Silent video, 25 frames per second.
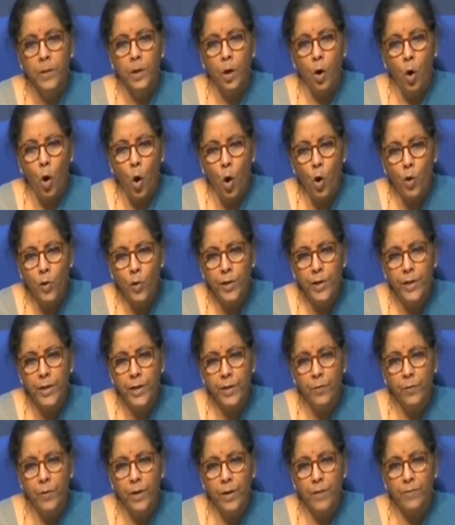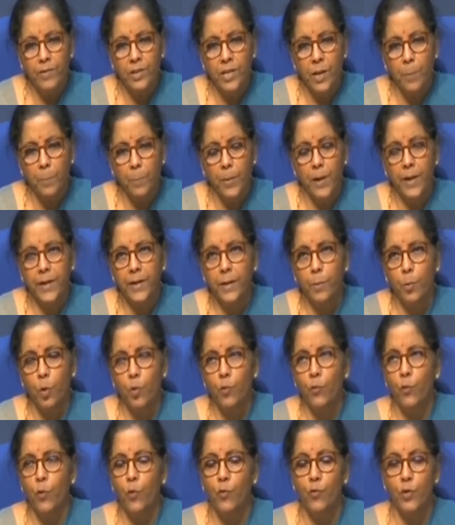Already we have supplied
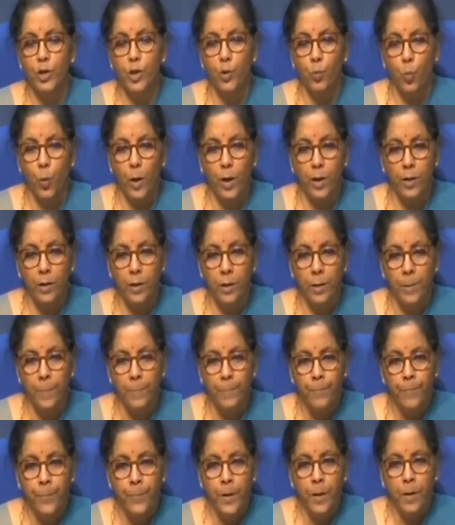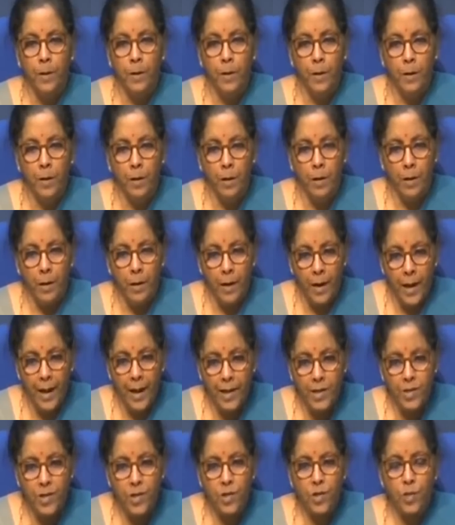about 51
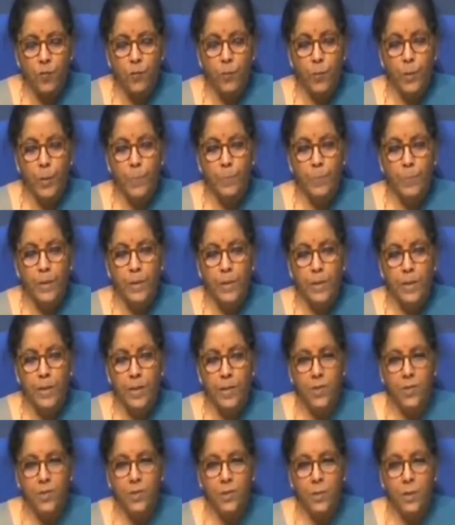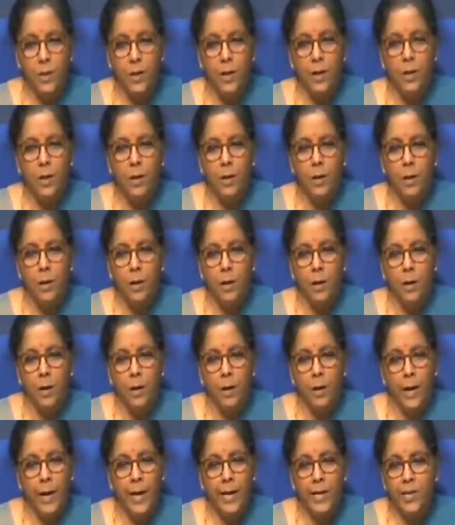lakhs of PPEs,
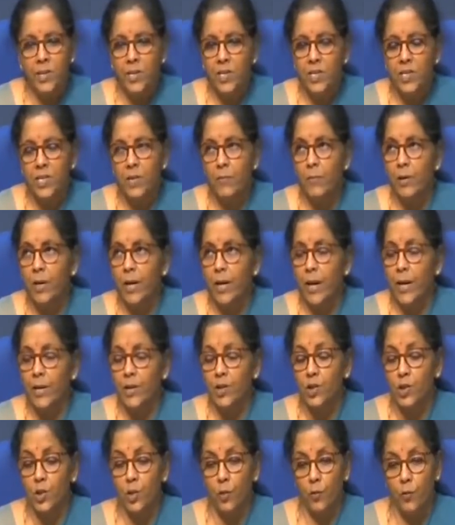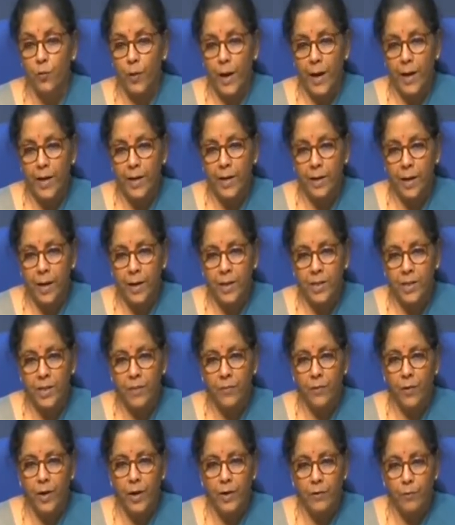87 lakhs of
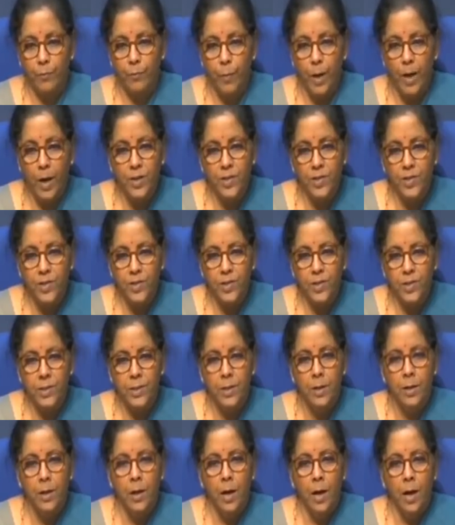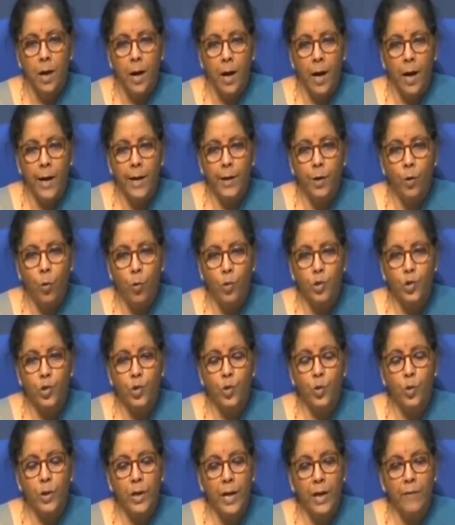N95 masks, and
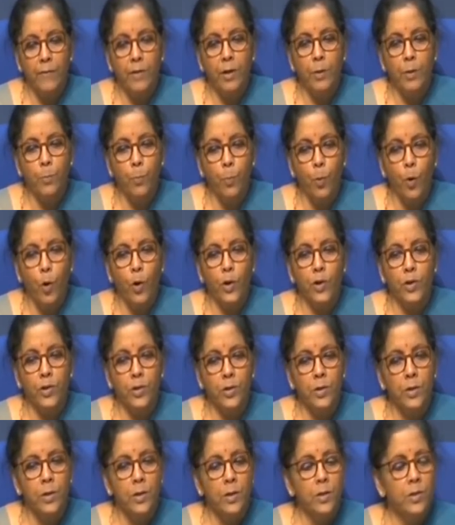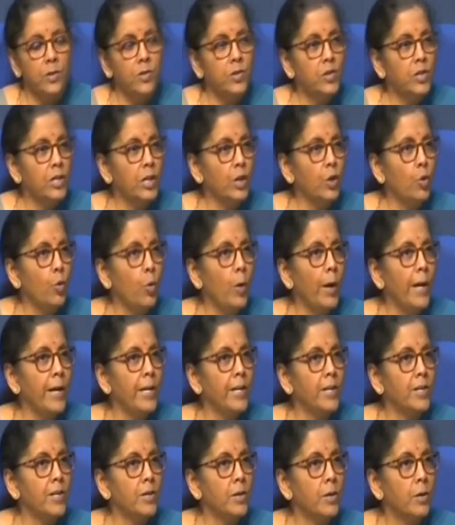also
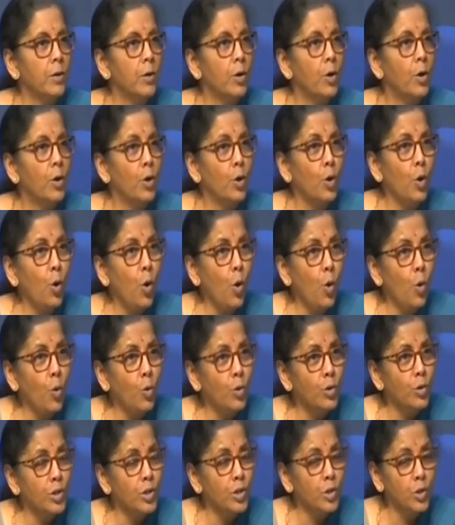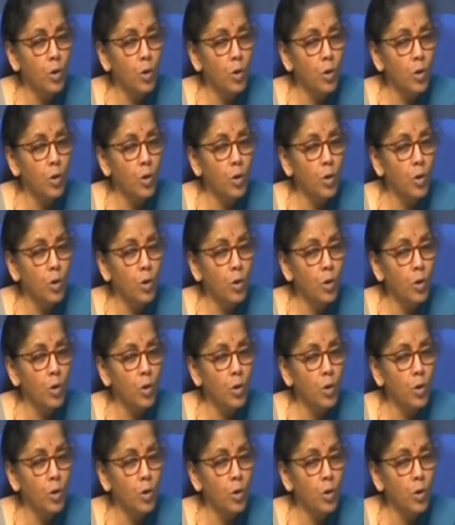11.08 crores